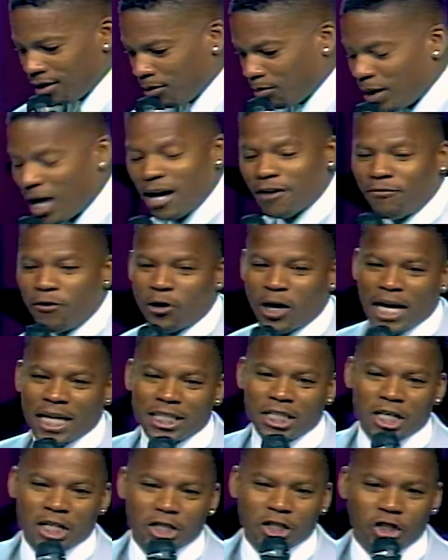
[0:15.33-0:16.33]
Black folk ain't
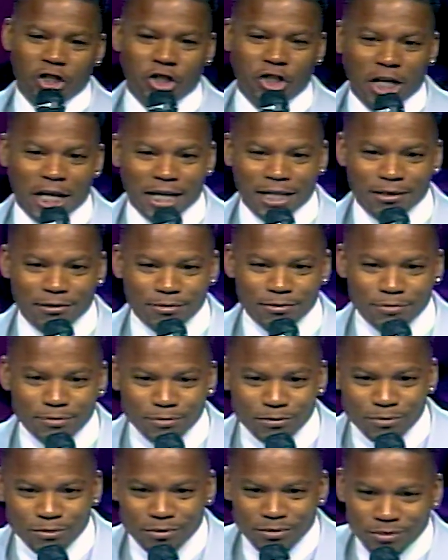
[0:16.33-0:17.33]
done shit.
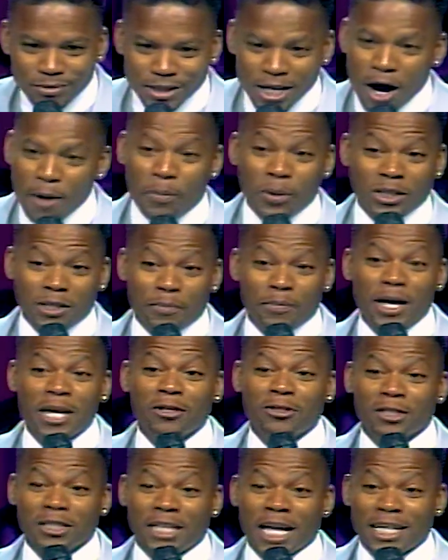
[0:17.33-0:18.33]
Y'all put the
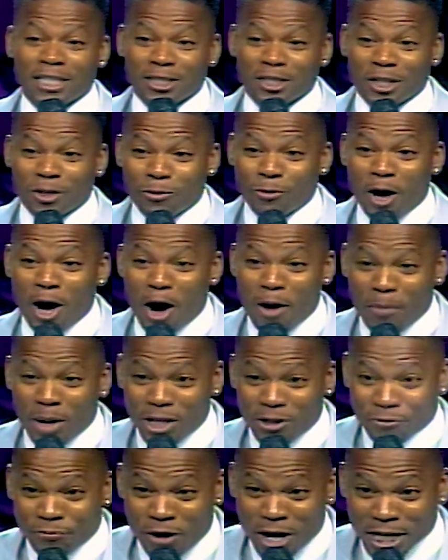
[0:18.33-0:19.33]
metal detectors in the wrong
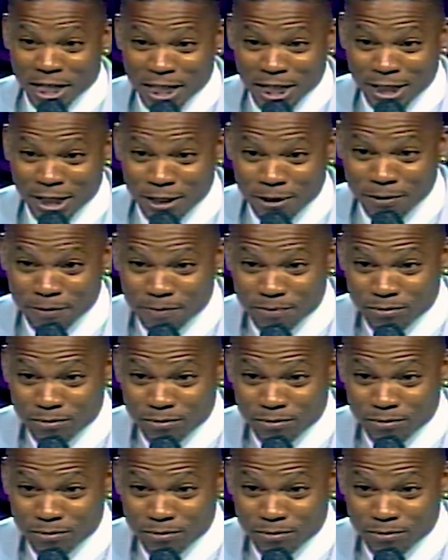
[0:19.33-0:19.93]
motherfucker, didn't you?